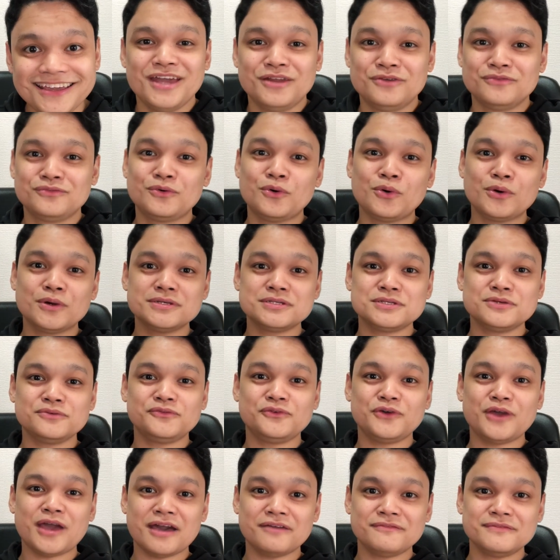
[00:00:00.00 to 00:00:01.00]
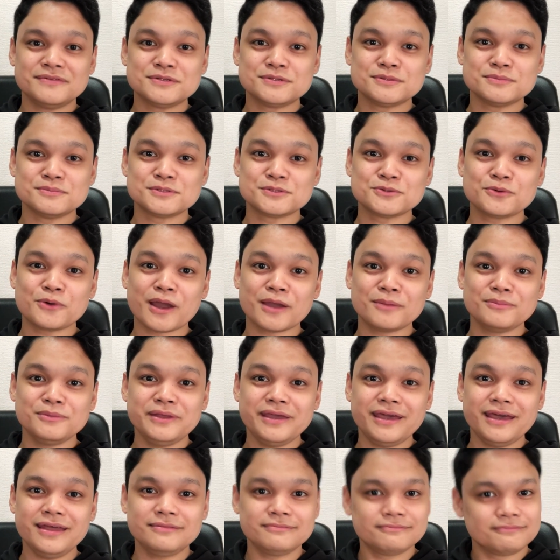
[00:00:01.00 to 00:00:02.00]
And of course, if you haven't subscribed
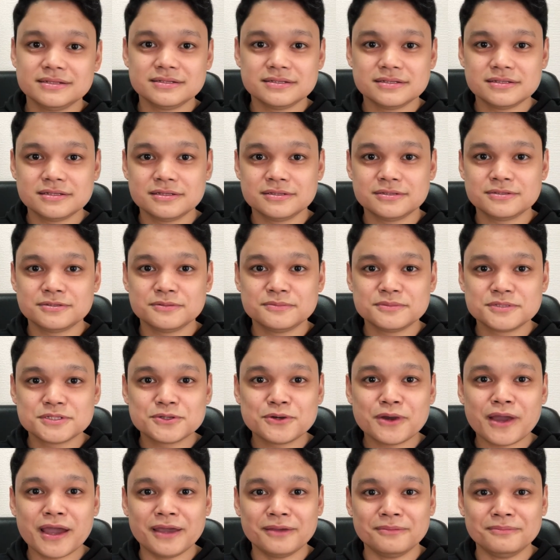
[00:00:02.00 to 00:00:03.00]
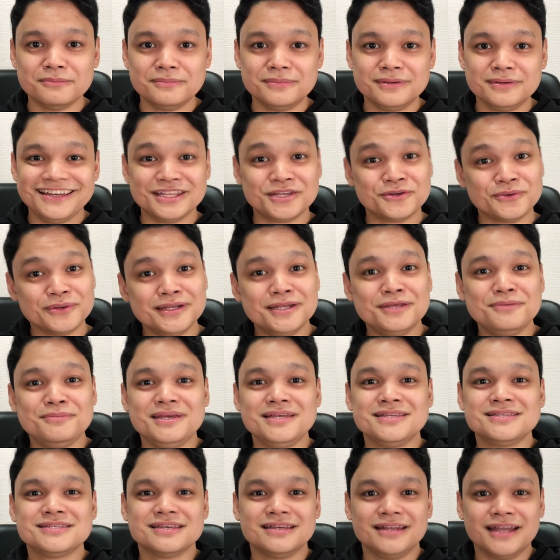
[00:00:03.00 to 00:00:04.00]
yet, subscribe. It really
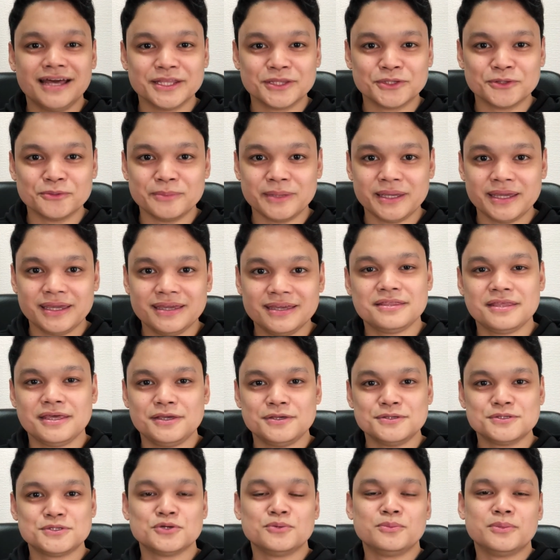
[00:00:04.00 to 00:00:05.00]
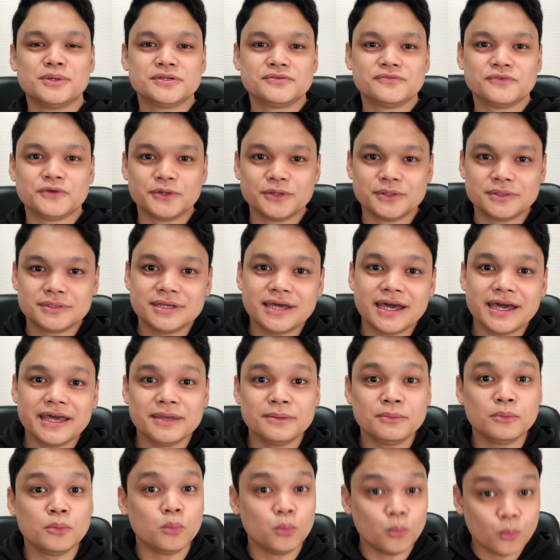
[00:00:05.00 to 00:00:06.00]
means a lot to me. Thank you so much for your
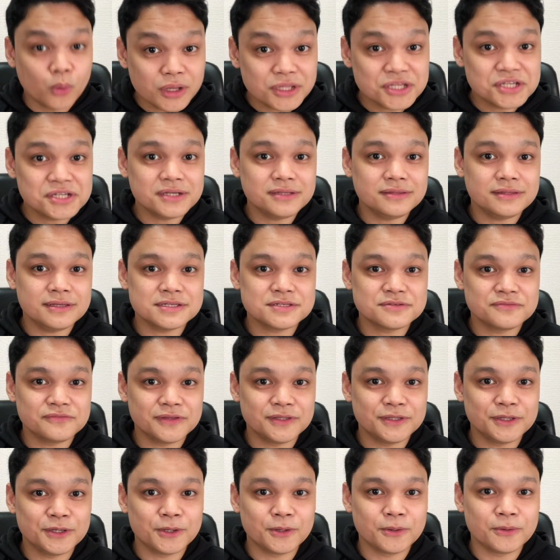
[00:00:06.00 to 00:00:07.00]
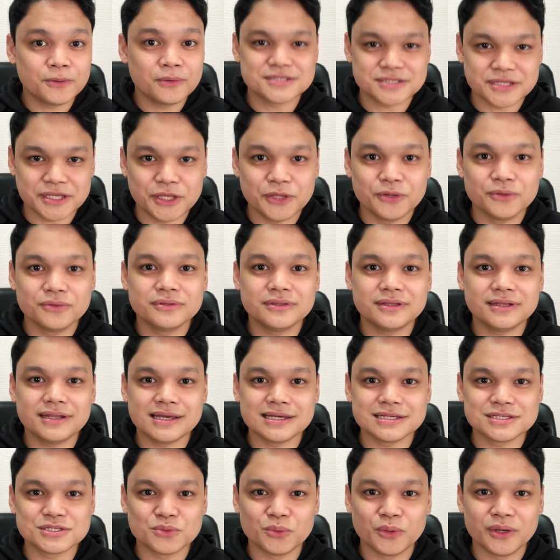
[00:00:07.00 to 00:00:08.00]
time watching this video. See you in the
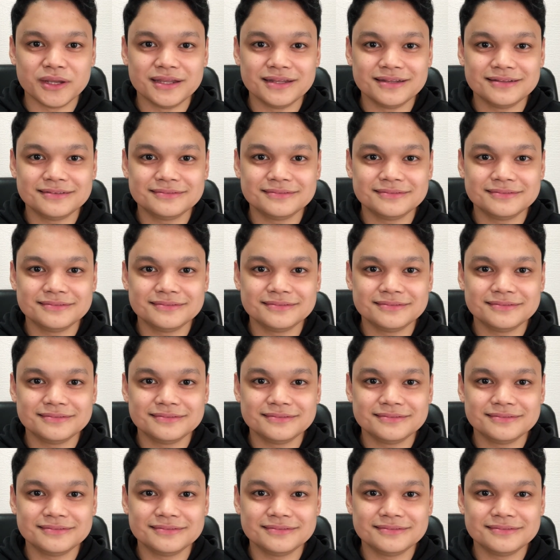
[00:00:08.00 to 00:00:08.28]
next one.